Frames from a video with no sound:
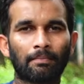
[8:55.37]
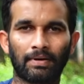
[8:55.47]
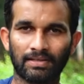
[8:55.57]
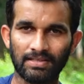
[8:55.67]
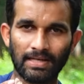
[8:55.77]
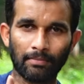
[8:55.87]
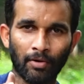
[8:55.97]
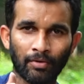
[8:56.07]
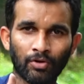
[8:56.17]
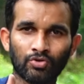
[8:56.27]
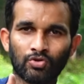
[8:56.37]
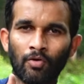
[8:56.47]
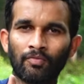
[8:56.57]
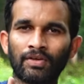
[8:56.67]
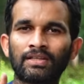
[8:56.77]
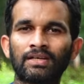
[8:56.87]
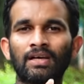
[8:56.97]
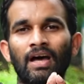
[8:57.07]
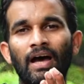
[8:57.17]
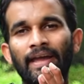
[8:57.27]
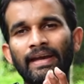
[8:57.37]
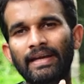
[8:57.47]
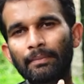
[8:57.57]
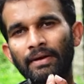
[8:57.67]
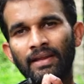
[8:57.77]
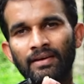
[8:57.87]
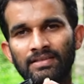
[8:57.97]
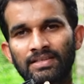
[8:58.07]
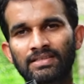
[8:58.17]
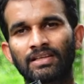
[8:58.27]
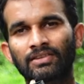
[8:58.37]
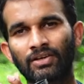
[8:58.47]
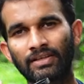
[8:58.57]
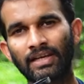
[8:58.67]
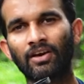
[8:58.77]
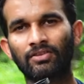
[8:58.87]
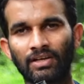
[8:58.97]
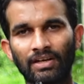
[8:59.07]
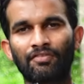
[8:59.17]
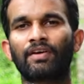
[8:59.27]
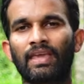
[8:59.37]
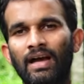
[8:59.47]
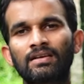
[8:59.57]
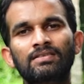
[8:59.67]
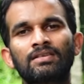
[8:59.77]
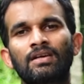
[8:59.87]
but this time I'm going to stop with intermediate distance at 30 or 35 yards.